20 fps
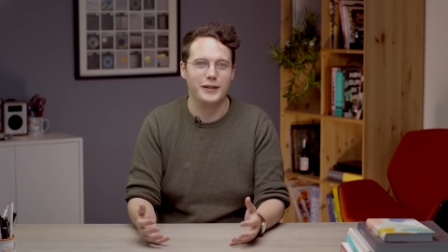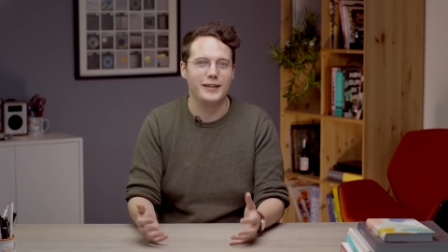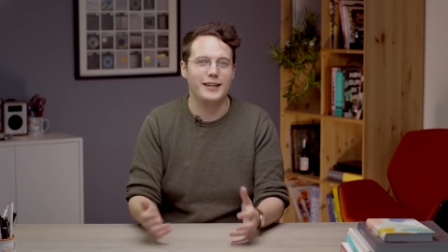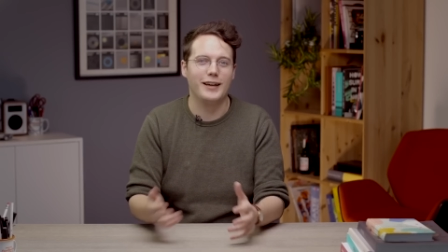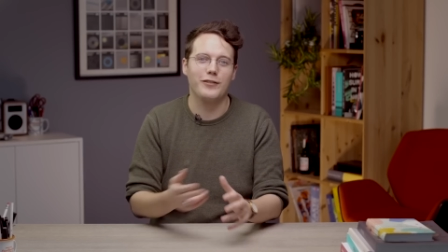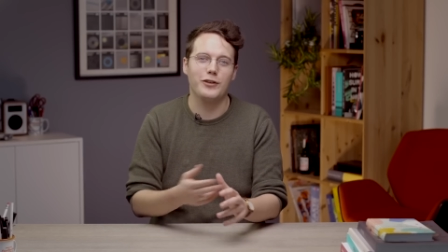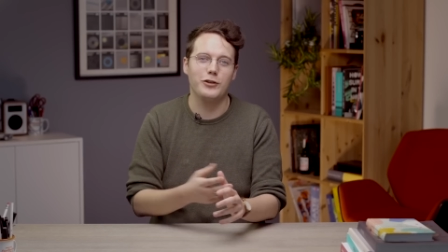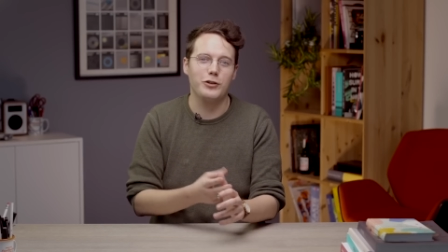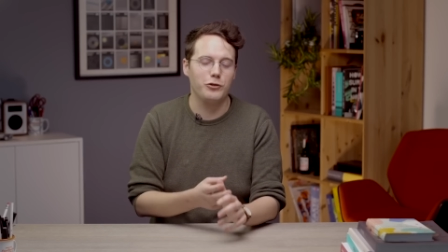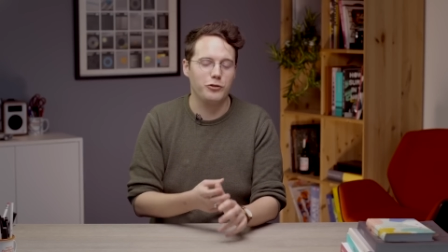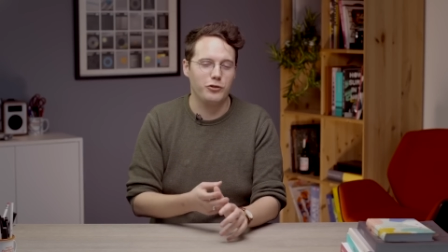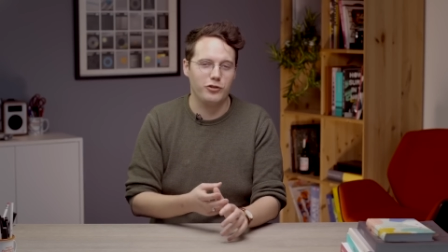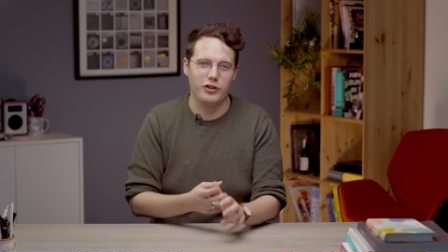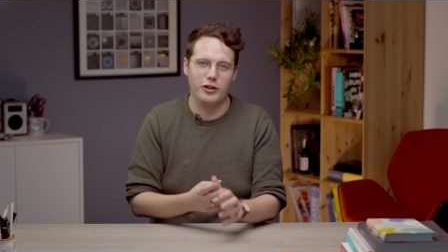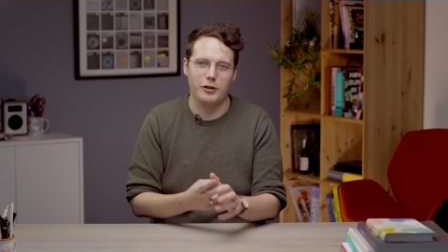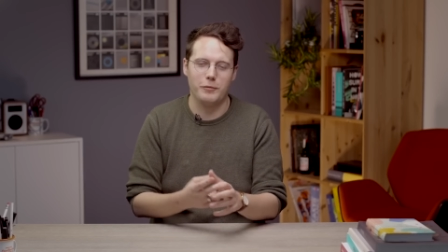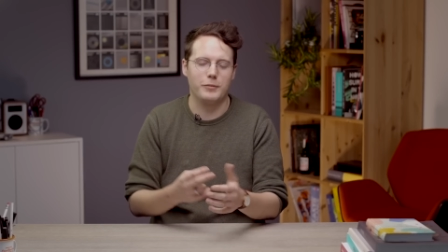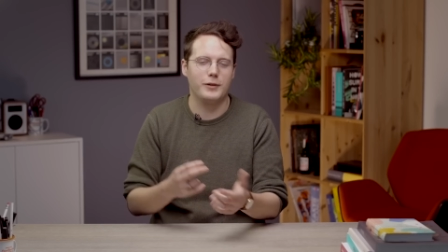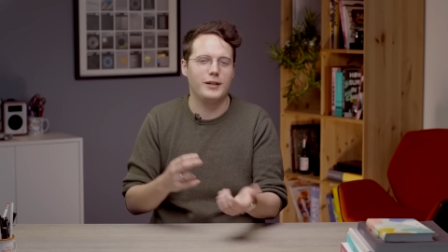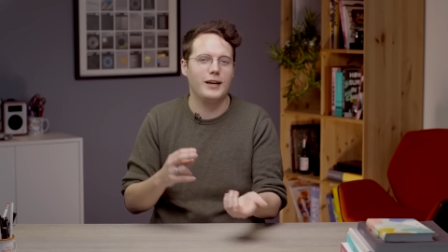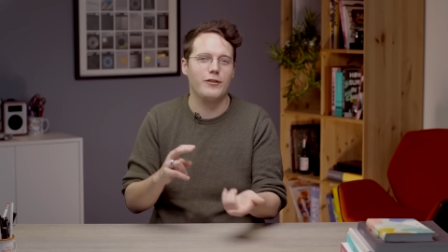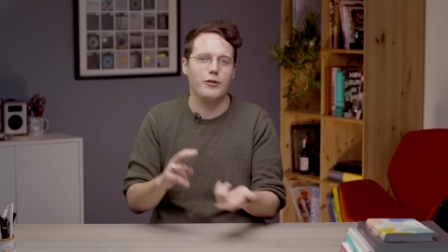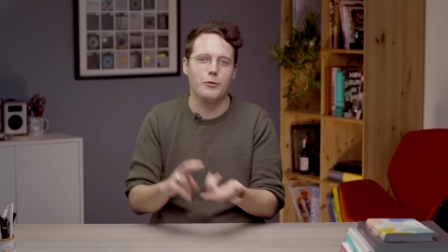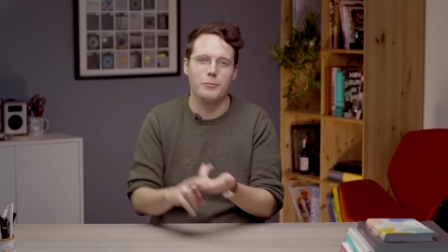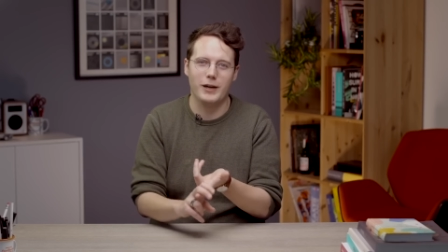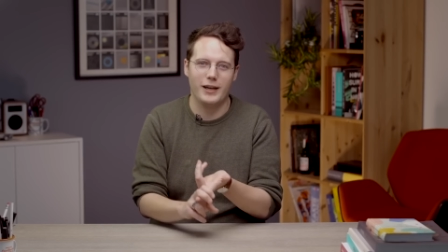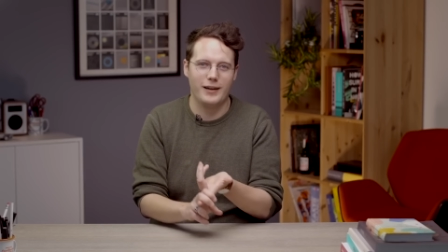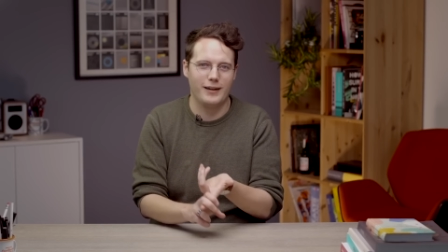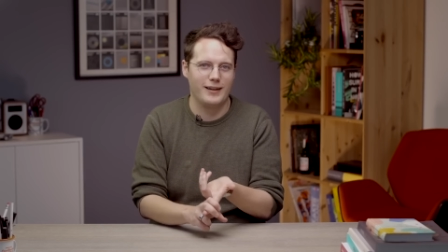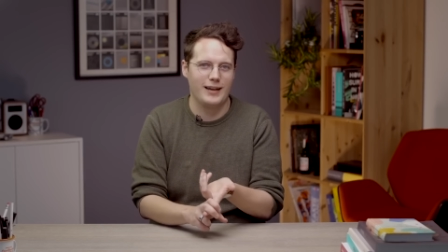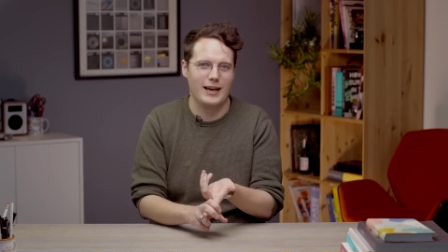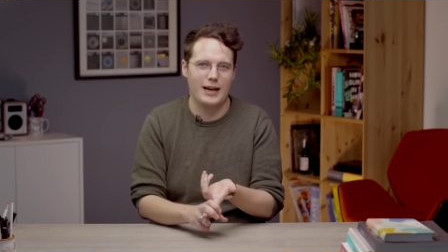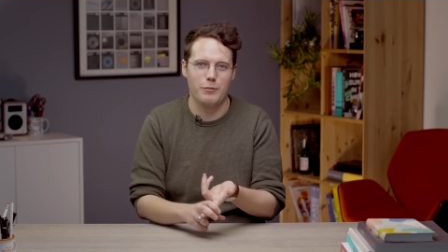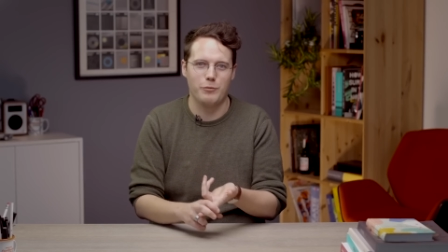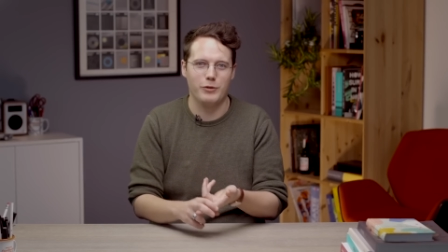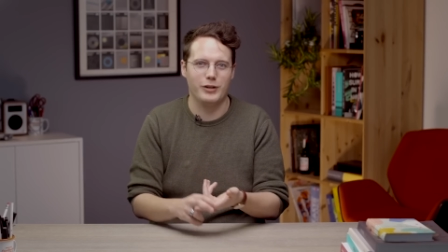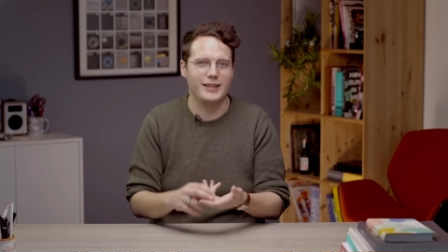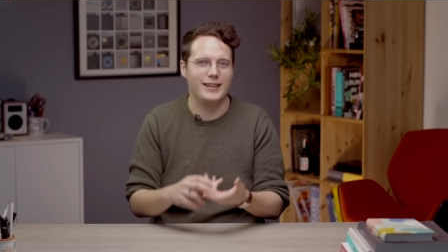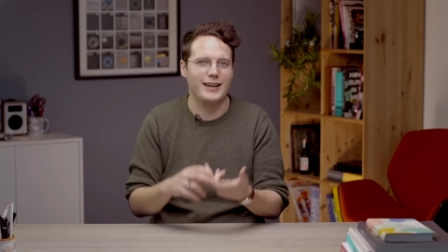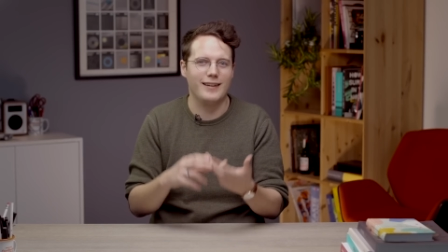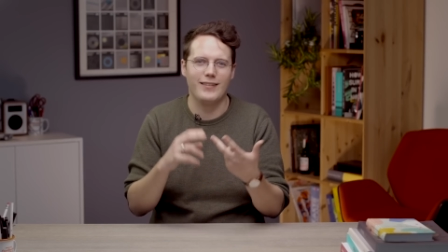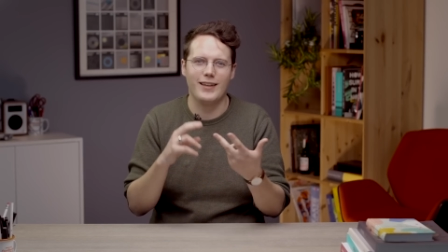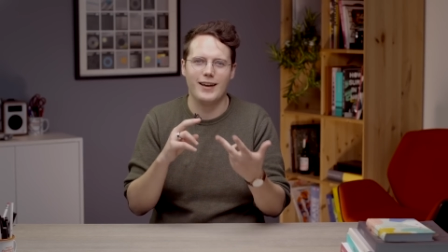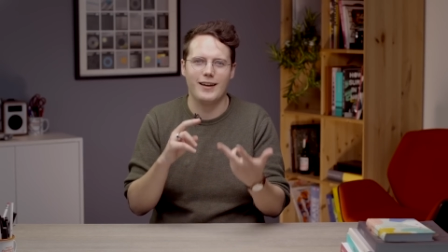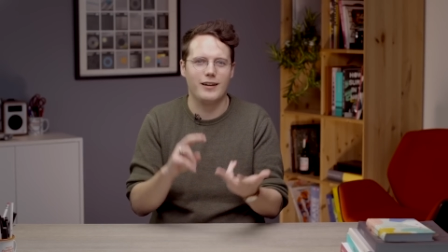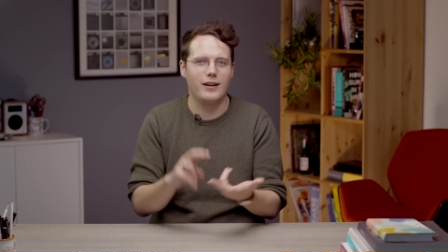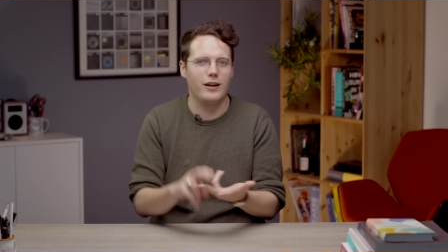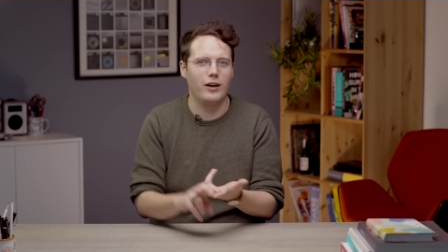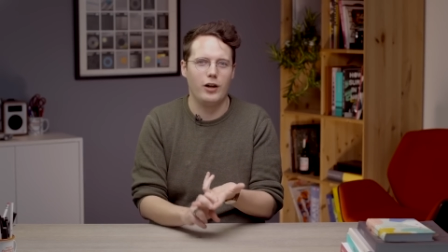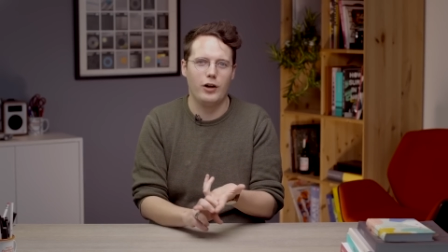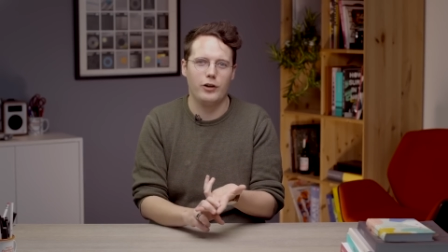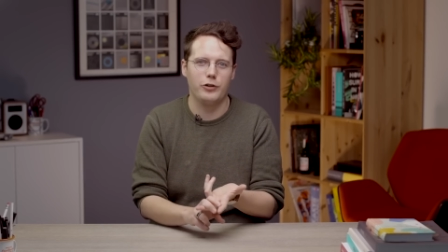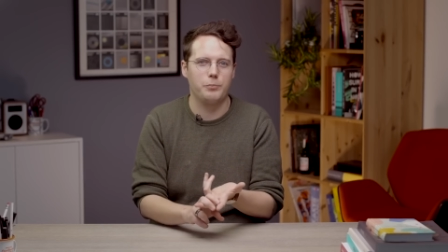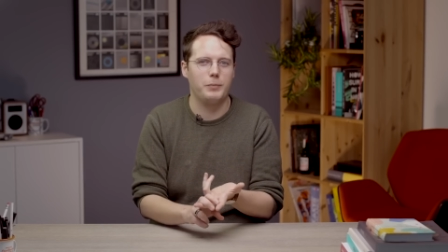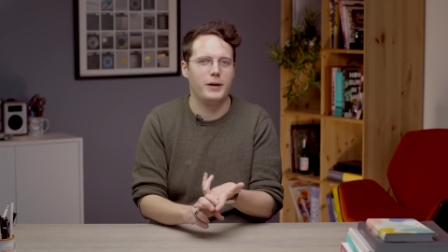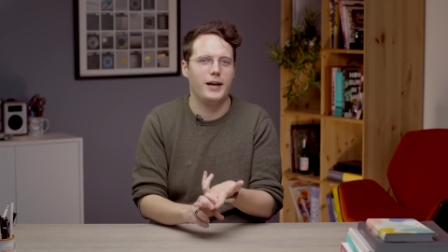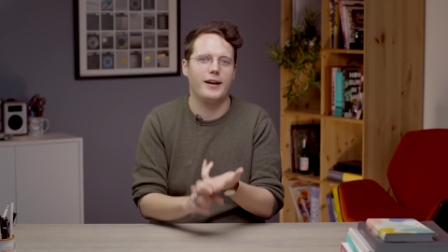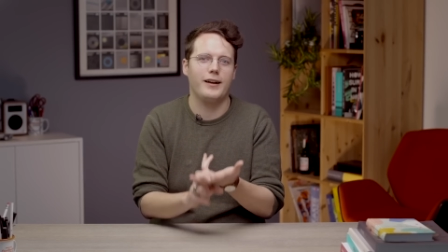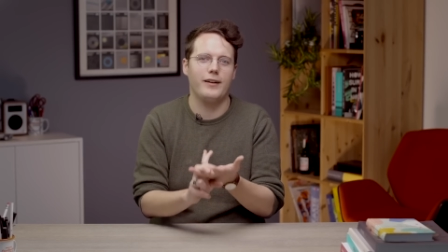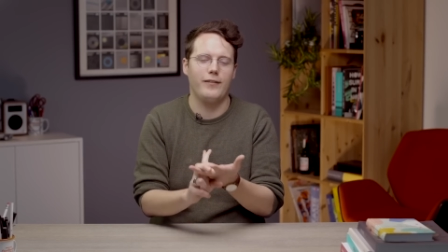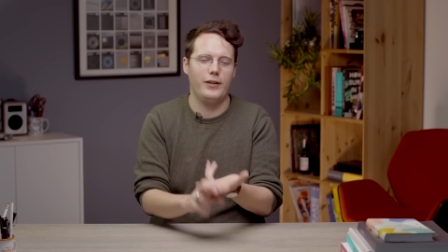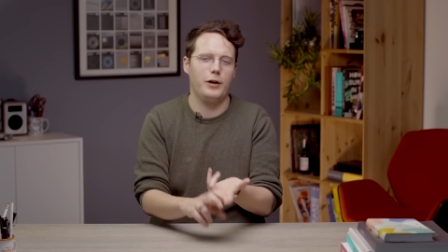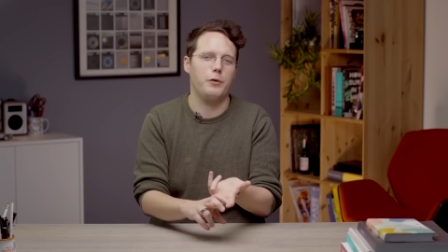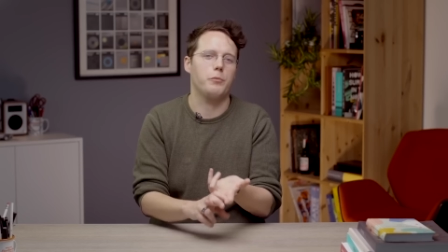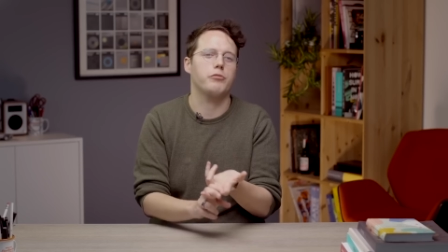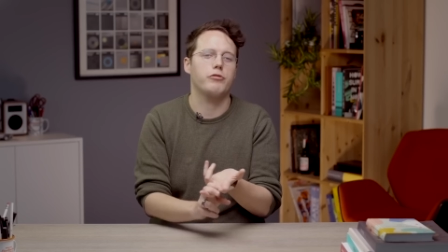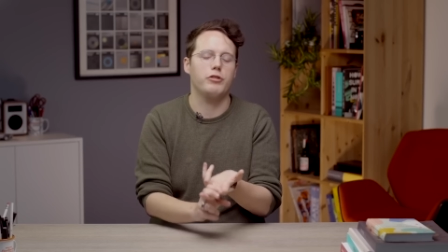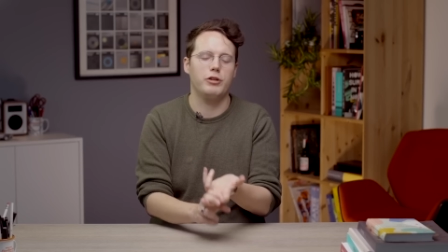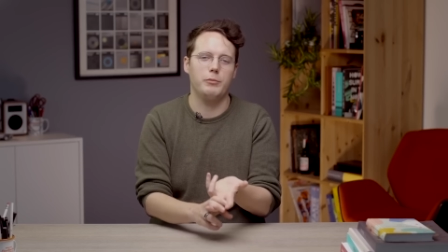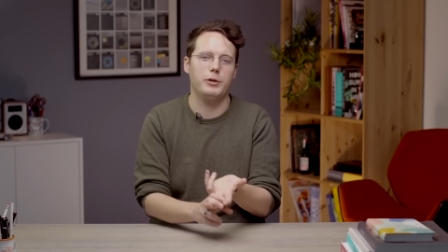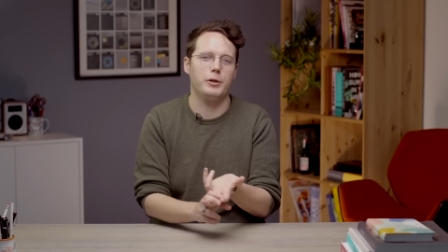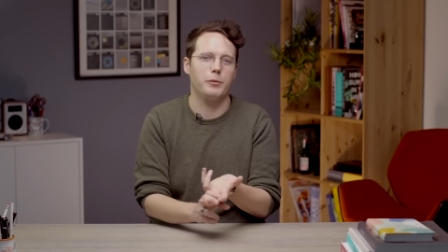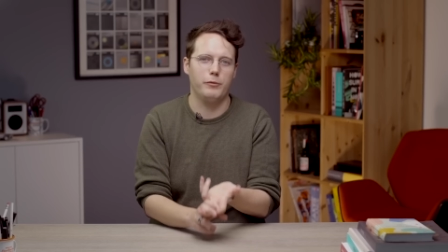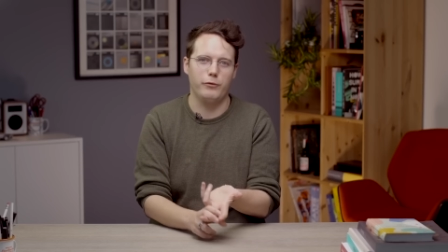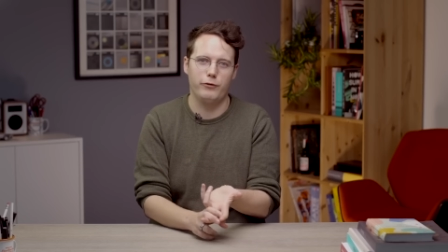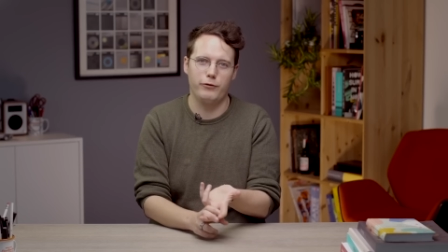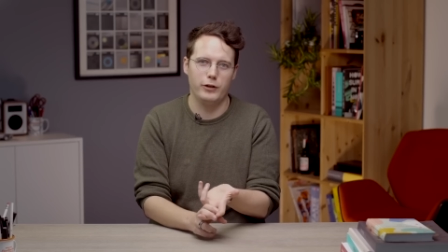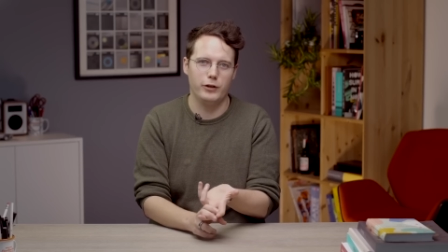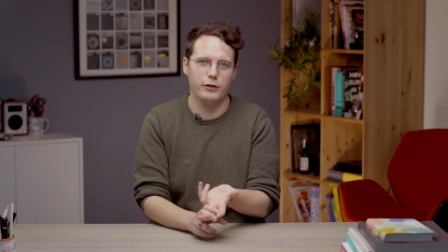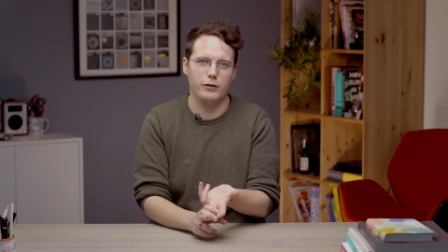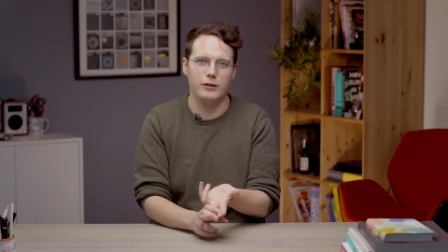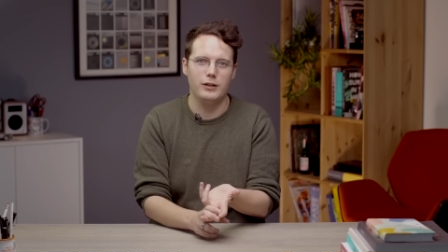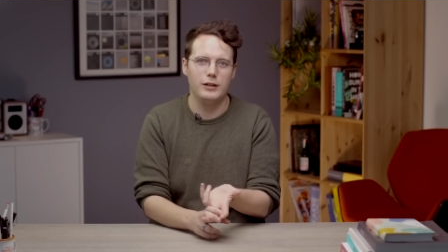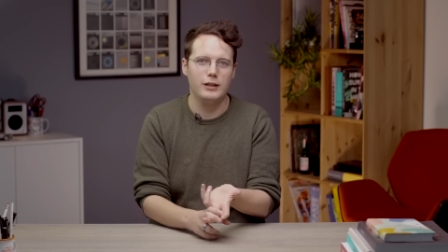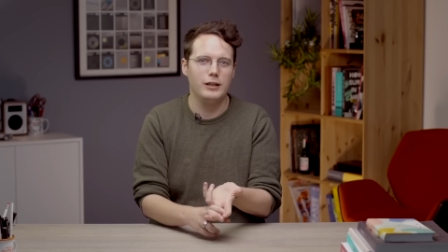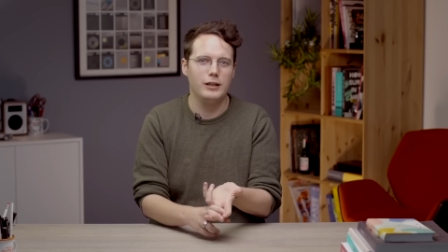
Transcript: get the new chip, get the better camera, get that glass back and that premium feel,